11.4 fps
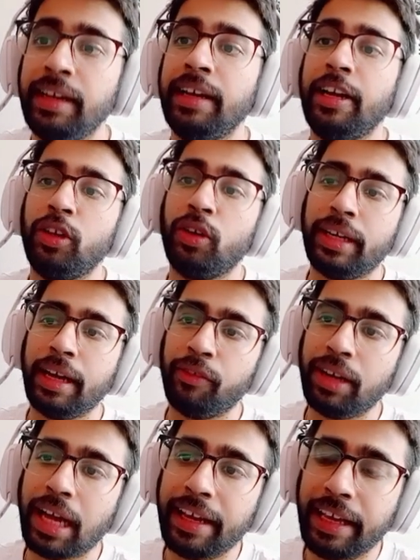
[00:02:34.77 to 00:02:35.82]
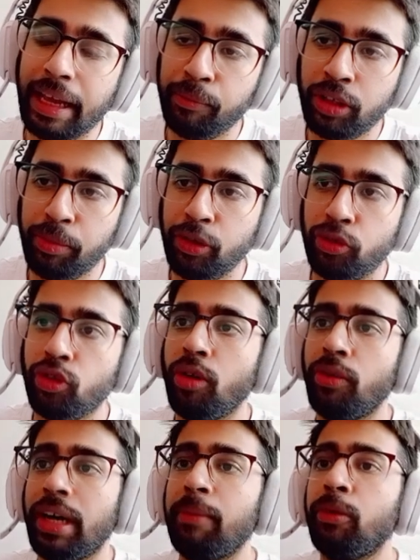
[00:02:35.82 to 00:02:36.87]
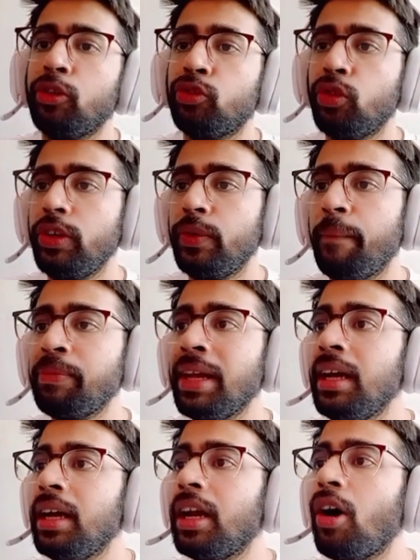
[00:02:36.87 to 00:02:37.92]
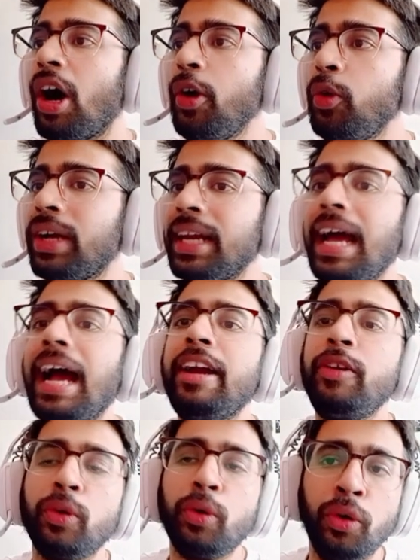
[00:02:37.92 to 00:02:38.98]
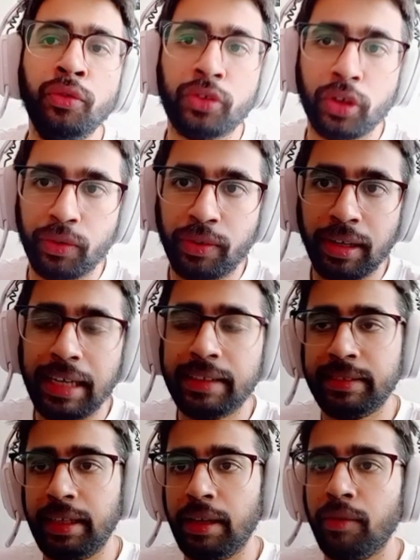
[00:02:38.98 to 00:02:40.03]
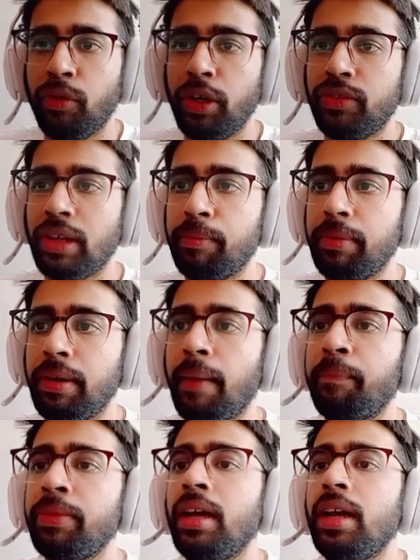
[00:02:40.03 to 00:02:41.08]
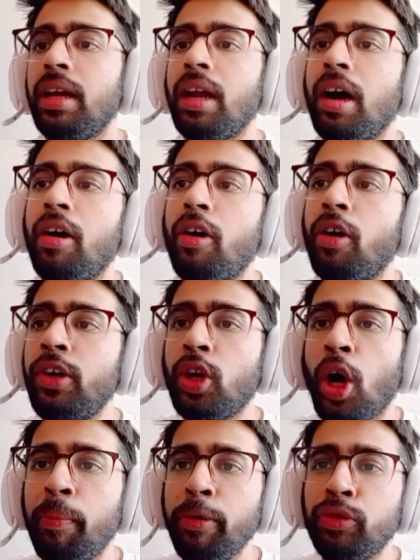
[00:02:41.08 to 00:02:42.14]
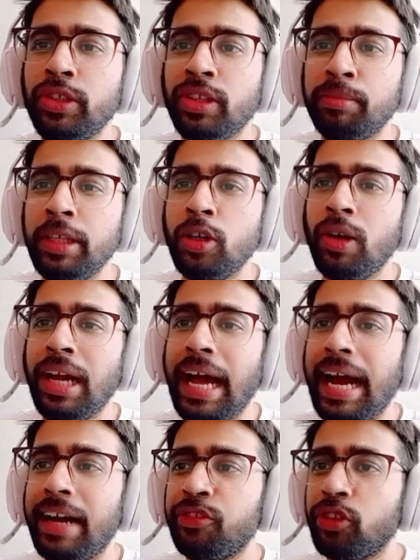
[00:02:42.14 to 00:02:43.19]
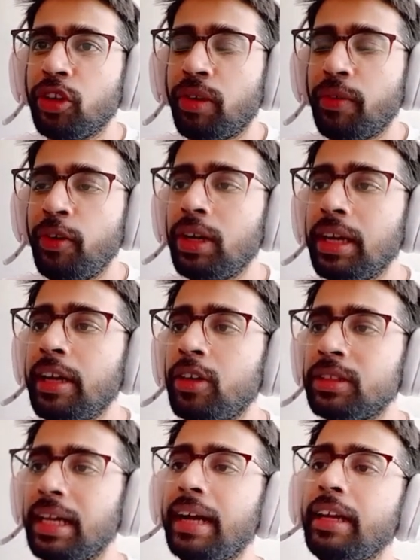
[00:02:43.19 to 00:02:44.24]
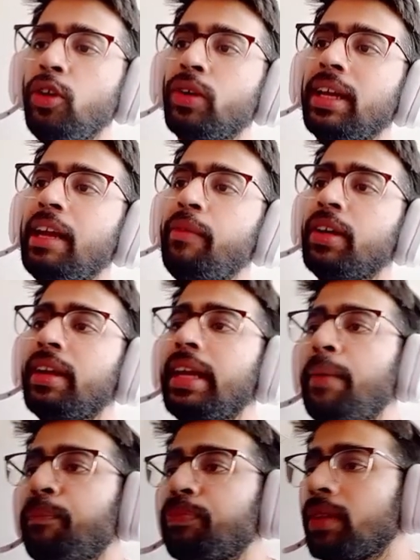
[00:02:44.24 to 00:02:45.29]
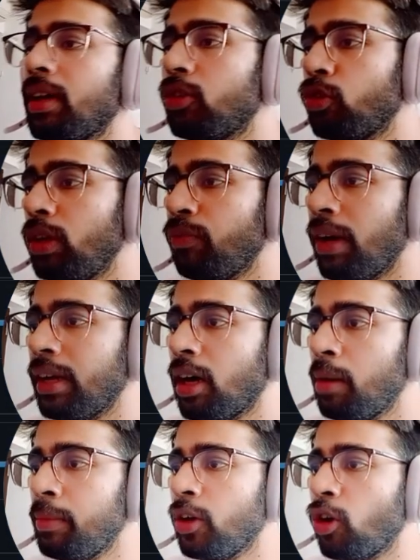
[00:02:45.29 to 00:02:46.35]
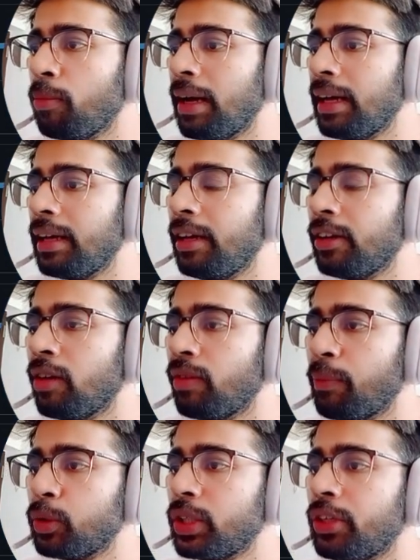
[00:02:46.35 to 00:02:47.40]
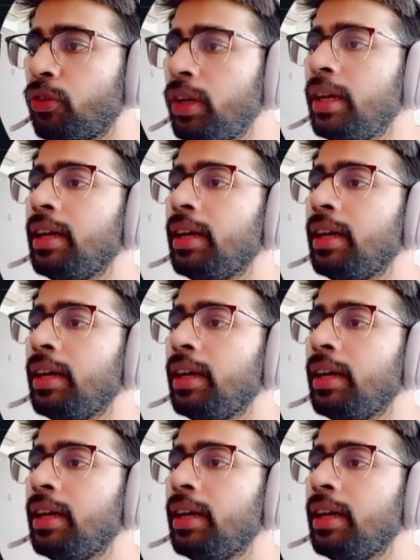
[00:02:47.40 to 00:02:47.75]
you know tavily mcp server and i'm going to show you now how you can add your own server let's see for example now on top you see something called add server when you click on that you can give it a name so if i come here on my github repository